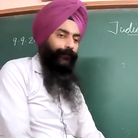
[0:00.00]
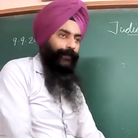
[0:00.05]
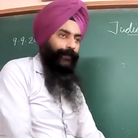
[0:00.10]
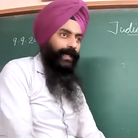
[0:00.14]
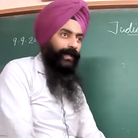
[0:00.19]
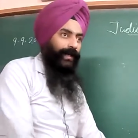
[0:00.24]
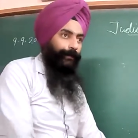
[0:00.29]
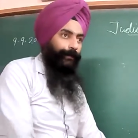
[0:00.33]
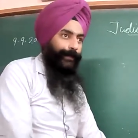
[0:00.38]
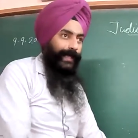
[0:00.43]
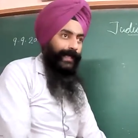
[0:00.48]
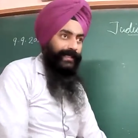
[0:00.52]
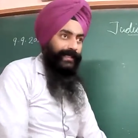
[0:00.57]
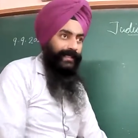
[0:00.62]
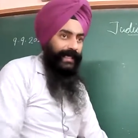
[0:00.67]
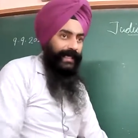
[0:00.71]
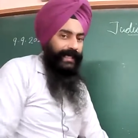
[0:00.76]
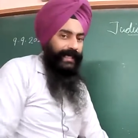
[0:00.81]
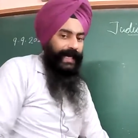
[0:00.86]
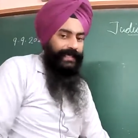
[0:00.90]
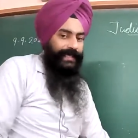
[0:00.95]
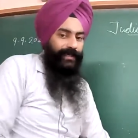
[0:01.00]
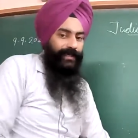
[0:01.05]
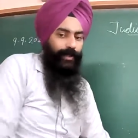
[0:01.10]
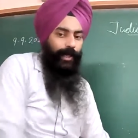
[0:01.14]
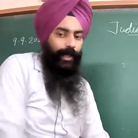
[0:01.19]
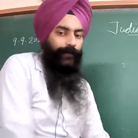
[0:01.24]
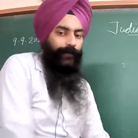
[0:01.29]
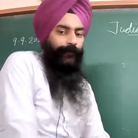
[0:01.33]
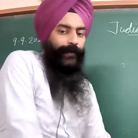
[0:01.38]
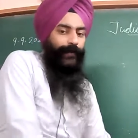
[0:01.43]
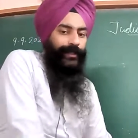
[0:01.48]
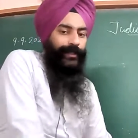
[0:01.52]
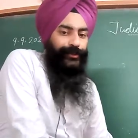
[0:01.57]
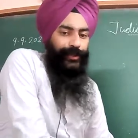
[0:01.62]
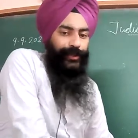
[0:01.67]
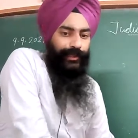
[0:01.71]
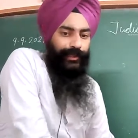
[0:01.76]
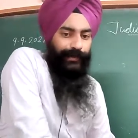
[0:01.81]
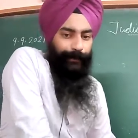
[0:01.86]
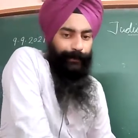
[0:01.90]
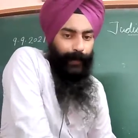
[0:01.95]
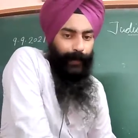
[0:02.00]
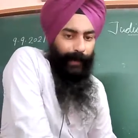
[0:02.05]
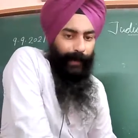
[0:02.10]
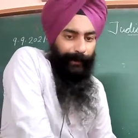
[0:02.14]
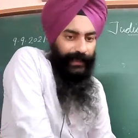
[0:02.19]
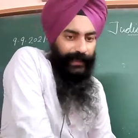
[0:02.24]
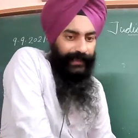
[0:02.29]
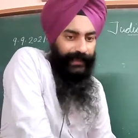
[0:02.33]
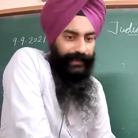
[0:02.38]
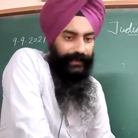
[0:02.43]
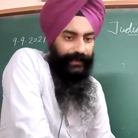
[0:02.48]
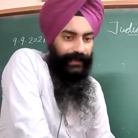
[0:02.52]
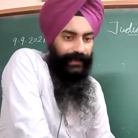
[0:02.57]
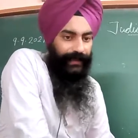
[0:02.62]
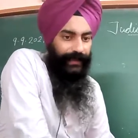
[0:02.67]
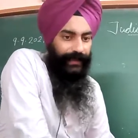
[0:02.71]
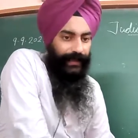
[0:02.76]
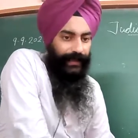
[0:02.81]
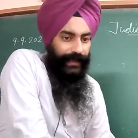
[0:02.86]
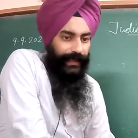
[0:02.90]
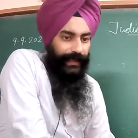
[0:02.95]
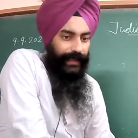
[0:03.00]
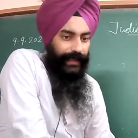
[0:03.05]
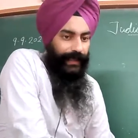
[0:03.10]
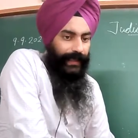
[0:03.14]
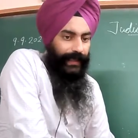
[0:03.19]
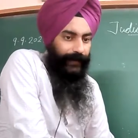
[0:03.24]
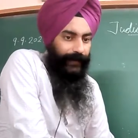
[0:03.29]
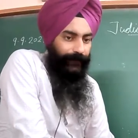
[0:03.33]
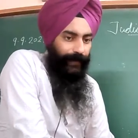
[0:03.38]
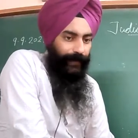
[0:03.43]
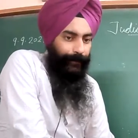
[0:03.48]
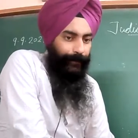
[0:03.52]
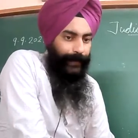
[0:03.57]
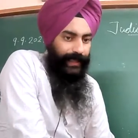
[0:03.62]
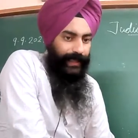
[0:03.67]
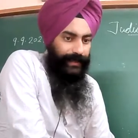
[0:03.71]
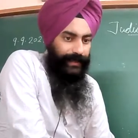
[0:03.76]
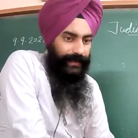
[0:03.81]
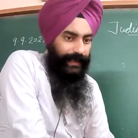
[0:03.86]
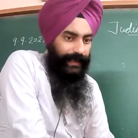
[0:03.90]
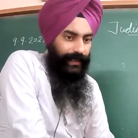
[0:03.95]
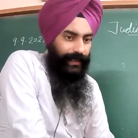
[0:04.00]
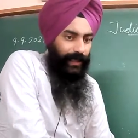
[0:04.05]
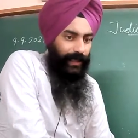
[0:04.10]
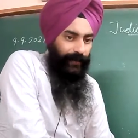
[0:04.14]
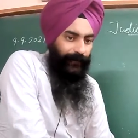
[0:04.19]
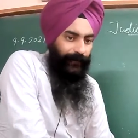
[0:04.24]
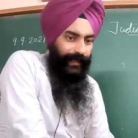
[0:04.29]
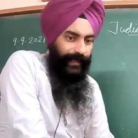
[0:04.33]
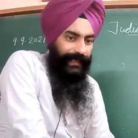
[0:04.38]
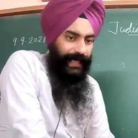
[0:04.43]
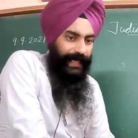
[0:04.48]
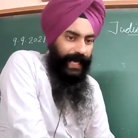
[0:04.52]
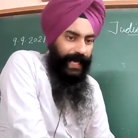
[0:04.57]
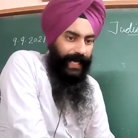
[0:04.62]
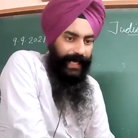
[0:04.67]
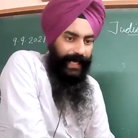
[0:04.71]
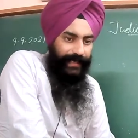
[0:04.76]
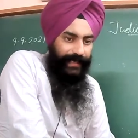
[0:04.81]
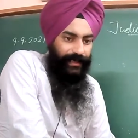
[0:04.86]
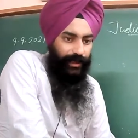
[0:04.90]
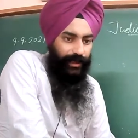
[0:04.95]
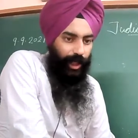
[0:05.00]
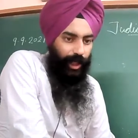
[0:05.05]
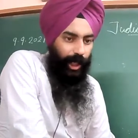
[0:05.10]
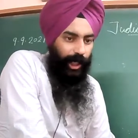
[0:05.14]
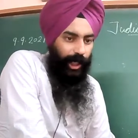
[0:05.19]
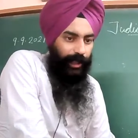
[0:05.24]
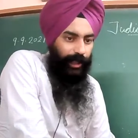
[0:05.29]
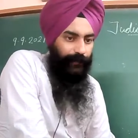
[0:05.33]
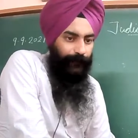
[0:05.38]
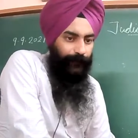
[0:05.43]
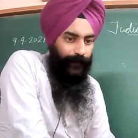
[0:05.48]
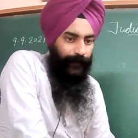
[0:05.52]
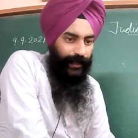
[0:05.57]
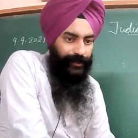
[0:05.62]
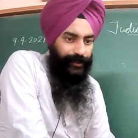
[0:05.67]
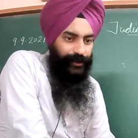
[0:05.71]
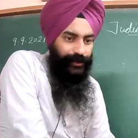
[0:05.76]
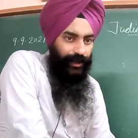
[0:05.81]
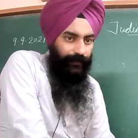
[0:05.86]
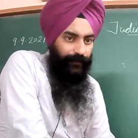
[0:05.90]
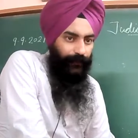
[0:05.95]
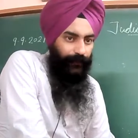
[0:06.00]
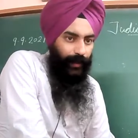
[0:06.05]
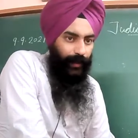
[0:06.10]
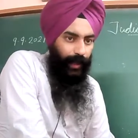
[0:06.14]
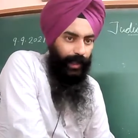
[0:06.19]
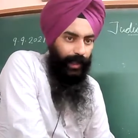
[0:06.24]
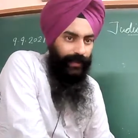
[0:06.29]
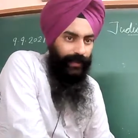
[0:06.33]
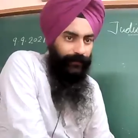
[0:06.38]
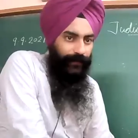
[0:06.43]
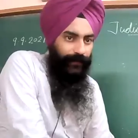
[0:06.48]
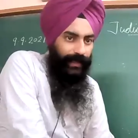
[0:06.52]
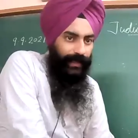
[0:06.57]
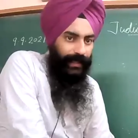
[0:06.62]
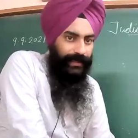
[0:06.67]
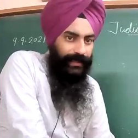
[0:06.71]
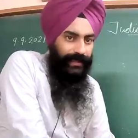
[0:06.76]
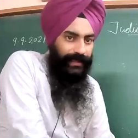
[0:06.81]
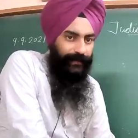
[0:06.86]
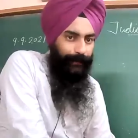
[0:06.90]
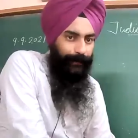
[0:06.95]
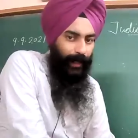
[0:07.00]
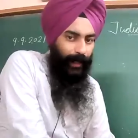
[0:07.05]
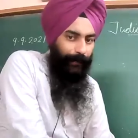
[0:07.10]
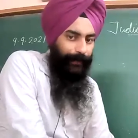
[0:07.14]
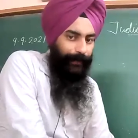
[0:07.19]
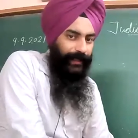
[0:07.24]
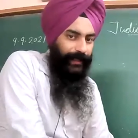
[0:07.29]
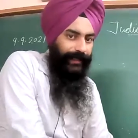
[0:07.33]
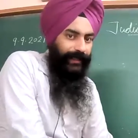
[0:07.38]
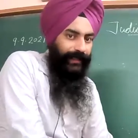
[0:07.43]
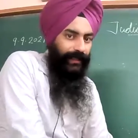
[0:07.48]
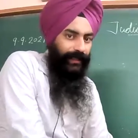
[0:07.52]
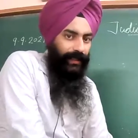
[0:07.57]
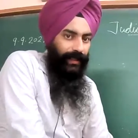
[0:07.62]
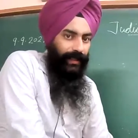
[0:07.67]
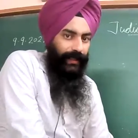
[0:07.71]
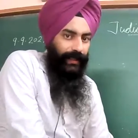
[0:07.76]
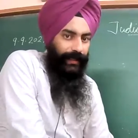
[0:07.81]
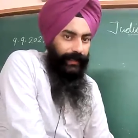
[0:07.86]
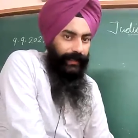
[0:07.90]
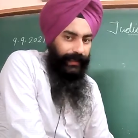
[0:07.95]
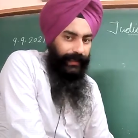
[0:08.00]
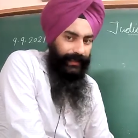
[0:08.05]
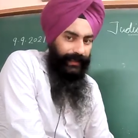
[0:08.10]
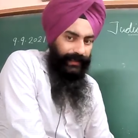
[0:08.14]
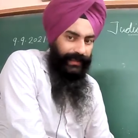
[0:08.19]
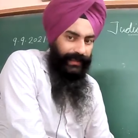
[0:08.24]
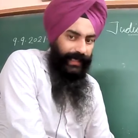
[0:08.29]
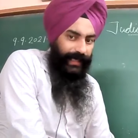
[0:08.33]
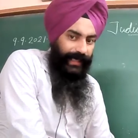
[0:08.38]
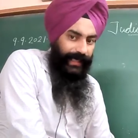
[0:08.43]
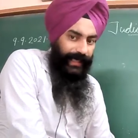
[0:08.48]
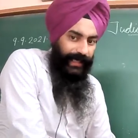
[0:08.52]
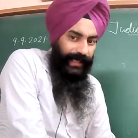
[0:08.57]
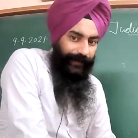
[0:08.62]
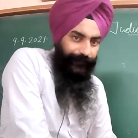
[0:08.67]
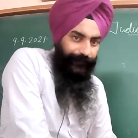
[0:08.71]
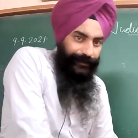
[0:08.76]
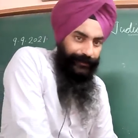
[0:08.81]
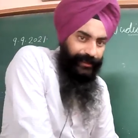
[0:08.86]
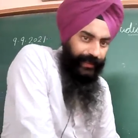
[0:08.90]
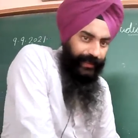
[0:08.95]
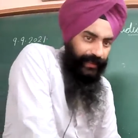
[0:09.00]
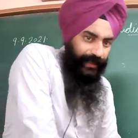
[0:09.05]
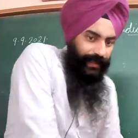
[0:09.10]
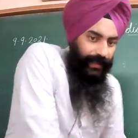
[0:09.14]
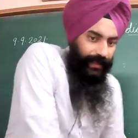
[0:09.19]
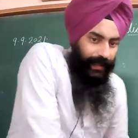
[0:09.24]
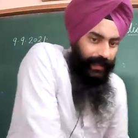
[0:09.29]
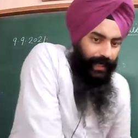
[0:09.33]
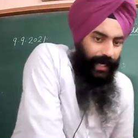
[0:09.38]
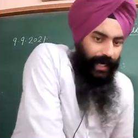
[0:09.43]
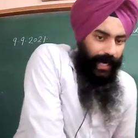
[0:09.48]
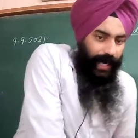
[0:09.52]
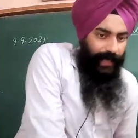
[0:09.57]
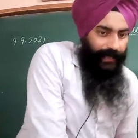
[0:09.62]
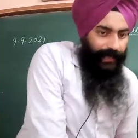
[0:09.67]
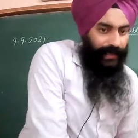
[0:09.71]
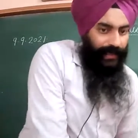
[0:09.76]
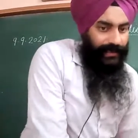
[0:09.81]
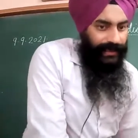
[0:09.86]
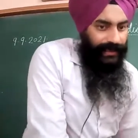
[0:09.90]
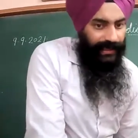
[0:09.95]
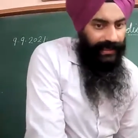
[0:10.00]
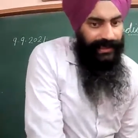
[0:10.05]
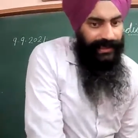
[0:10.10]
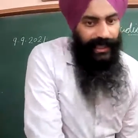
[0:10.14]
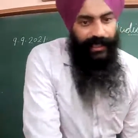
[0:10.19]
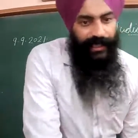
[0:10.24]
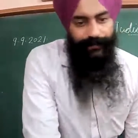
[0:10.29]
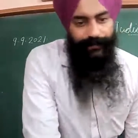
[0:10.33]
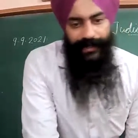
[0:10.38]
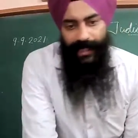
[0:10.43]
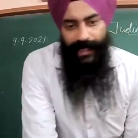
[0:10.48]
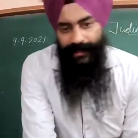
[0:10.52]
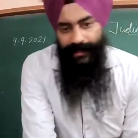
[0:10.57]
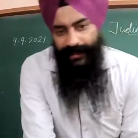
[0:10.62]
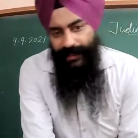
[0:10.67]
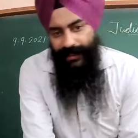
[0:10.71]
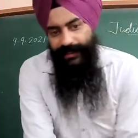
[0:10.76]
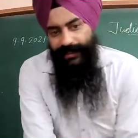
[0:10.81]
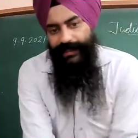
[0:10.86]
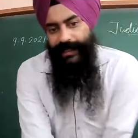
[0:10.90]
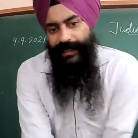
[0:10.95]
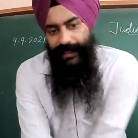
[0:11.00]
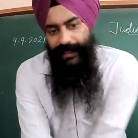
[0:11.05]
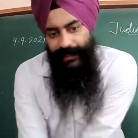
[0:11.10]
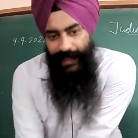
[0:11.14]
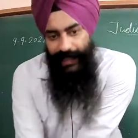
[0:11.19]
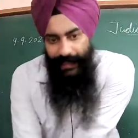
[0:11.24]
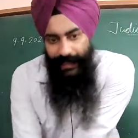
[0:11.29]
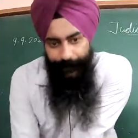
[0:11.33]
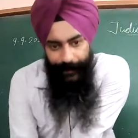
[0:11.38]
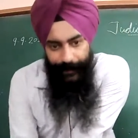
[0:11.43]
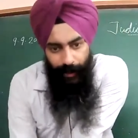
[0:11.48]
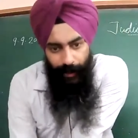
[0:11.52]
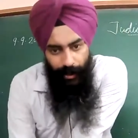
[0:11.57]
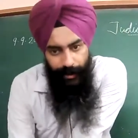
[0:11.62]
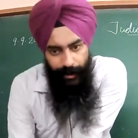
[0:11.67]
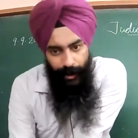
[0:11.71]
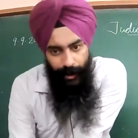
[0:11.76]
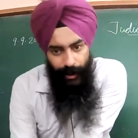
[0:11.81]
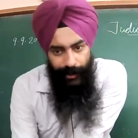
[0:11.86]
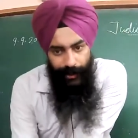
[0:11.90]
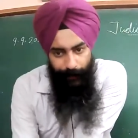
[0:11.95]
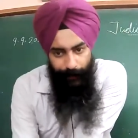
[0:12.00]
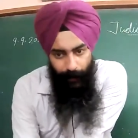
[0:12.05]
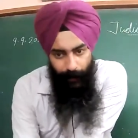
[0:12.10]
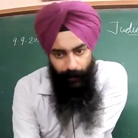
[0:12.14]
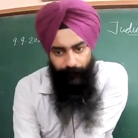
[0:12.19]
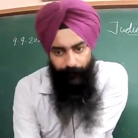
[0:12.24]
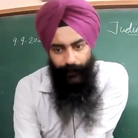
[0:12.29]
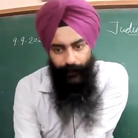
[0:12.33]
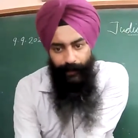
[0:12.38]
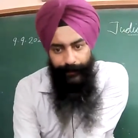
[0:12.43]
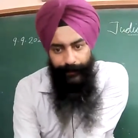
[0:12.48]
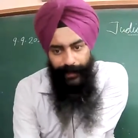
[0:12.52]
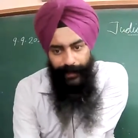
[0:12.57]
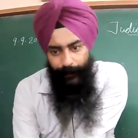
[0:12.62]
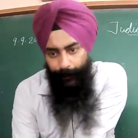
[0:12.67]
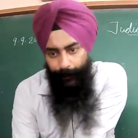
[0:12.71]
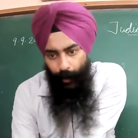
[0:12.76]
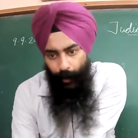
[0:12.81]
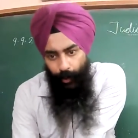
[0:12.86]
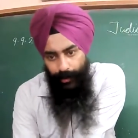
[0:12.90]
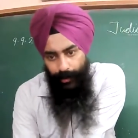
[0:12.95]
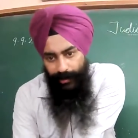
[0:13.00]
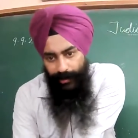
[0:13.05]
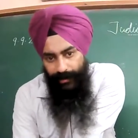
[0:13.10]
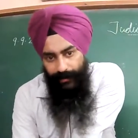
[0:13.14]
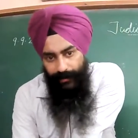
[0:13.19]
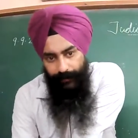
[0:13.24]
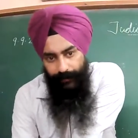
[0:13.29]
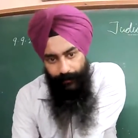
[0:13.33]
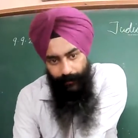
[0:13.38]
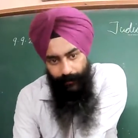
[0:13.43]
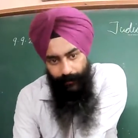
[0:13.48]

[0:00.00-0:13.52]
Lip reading: the President has not functioned properly, if the President of India has not works properly, it is inefficient. Under such circumstances, it can be also removed from their post.